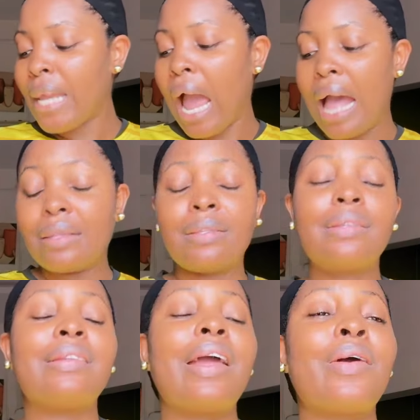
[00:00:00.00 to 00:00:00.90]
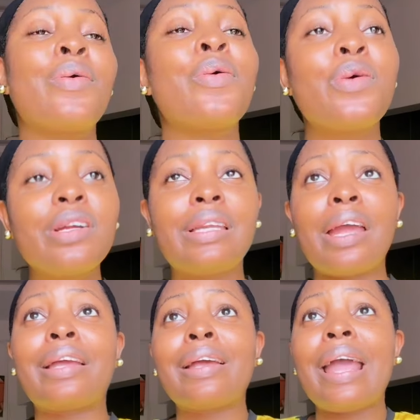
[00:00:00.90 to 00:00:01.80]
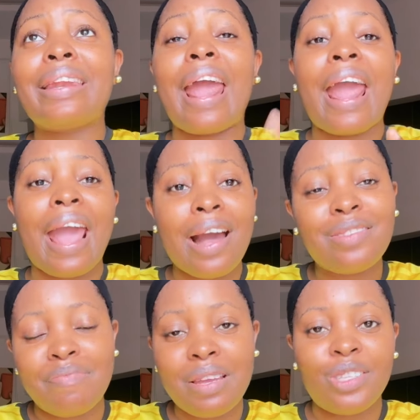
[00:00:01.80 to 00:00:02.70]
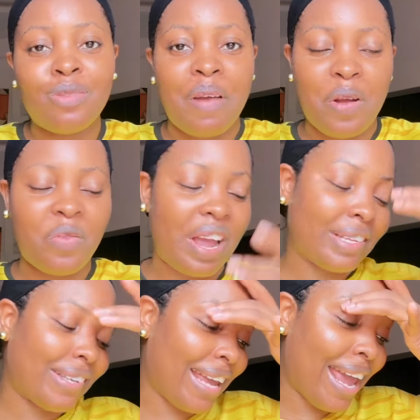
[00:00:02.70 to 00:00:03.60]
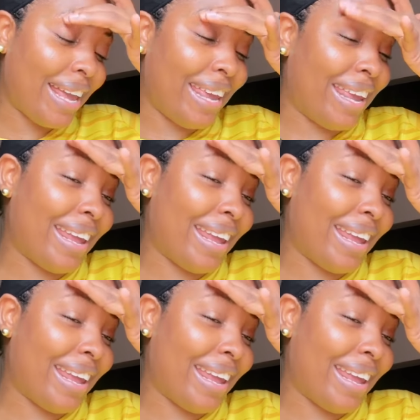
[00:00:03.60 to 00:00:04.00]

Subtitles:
And they held me to my ways, okay?